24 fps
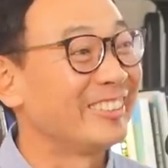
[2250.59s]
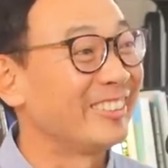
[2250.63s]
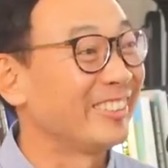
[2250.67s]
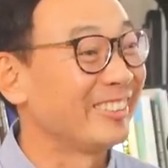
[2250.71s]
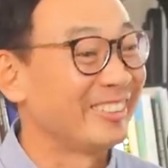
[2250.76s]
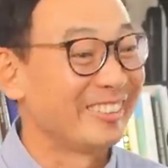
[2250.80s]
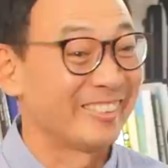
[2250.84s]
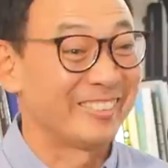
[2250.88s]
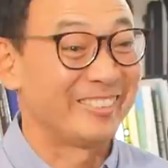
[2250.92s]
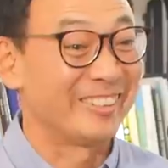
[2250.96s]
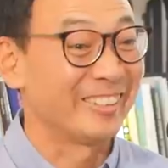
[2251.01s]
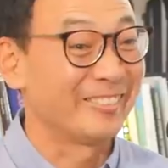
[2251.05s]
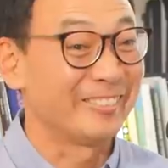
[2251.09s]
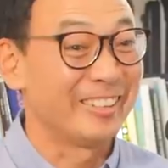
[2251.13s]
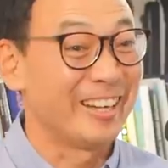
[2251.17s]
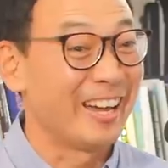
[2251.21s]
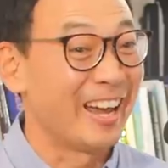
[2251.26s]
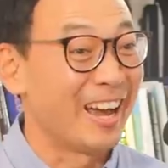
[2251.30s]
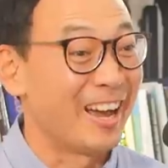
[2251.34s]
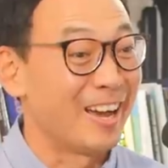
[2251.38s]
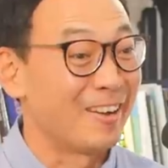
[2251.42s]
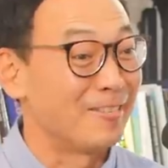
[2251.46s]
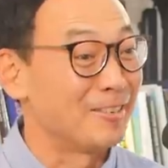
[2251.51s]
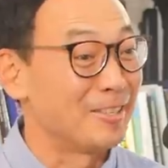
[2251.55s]
It's just this thing
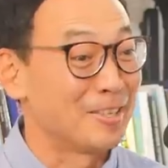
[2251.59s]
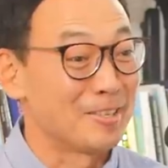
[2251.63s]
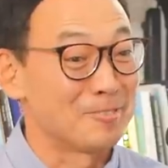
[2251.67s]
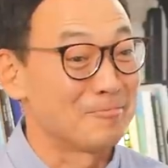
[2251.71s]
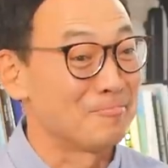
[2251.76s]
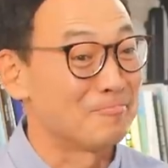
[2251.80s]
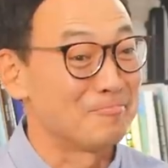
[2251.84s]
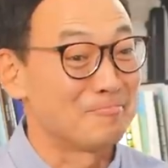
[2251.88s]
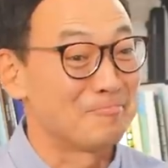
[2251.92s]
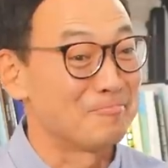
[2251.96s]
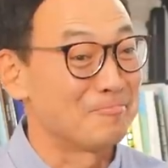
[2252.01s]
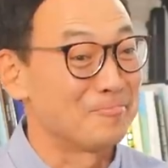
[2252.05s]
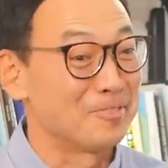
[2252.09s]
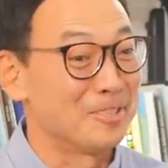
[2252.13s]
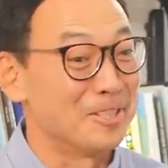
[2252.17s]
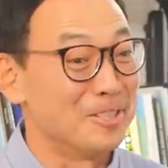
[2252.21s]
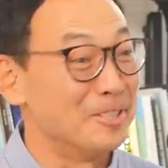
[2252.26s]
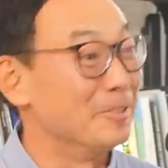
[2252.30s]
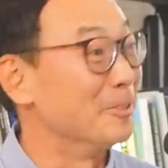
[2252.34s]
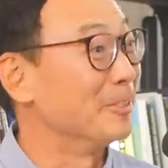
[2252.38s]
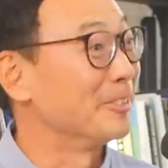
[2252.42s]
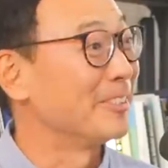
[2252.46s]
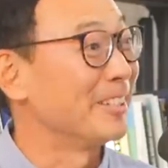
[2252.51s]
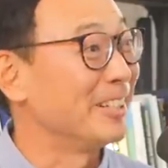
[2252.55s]
we have. It doesn't
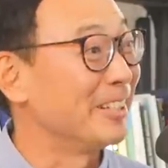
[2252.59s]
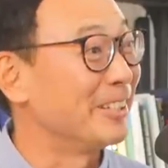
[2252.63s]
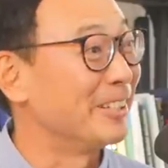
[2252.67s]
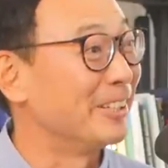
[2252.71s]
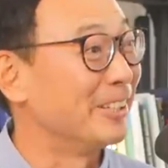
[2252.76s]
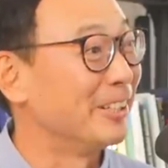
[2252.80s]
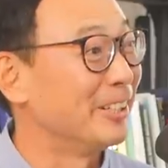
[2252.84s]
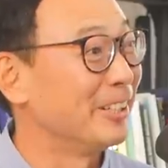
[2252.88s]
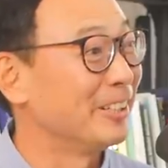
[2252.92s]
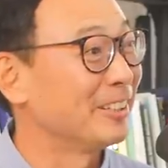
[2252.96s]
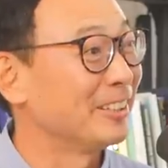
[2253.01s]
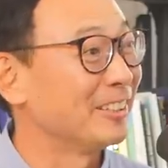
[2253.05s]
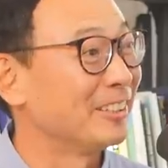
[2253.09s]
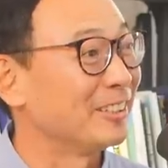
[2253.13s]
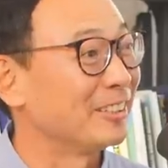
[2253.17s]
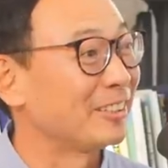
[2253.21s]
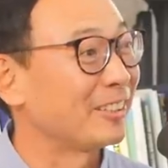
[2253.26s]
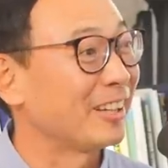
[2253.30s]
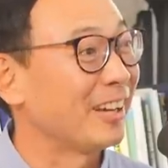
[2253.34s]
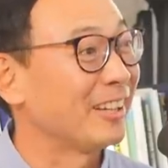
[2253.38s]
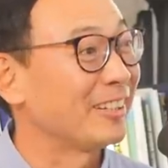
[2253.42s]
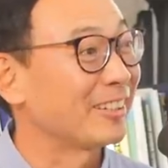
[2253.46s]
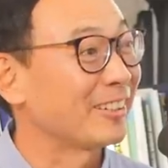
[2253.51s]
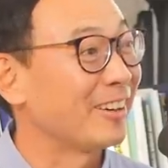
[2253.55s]
really do us any good, and
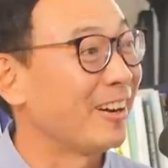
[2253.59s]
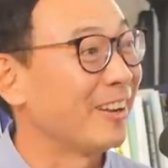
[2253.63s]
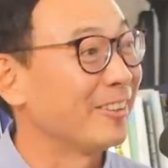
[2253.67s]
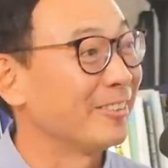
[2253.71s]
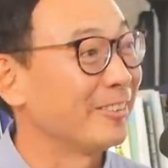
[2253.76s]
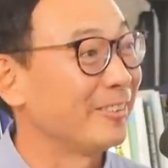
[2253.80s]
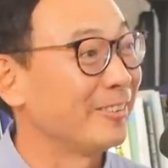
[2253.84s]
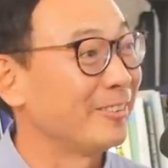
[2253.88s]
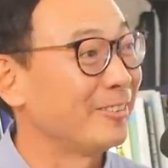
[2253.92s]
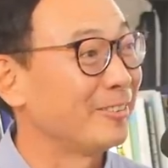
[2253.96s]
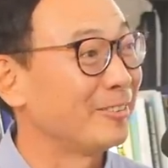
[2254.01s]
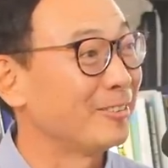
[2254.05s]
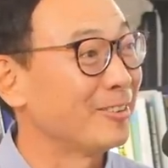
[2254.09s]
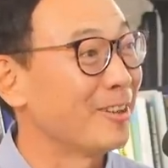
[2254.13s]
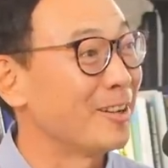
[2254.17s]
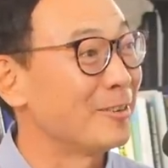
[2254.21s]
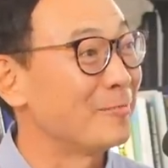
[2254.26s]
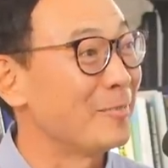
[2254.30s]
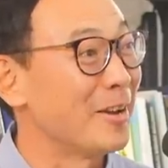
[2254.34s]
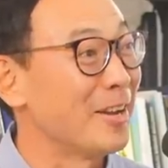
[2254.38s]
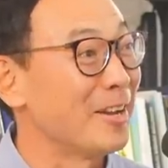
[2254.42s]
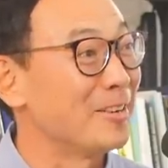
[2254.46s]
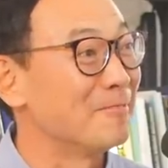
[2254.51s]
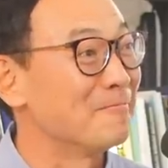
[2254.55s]
yeah. kind of causes a
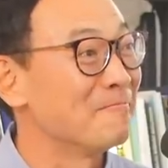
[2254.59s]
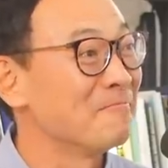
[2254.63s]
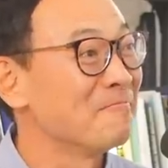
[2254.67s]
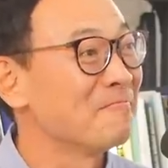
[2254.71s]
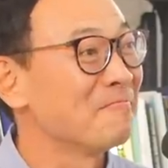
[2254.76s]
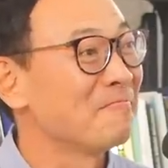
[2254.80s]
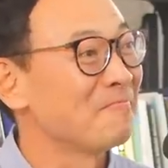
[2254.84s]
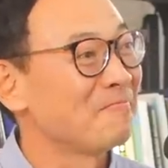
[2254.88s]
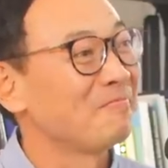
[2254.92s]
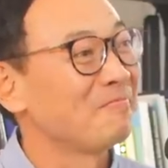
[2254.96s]
lot of pain.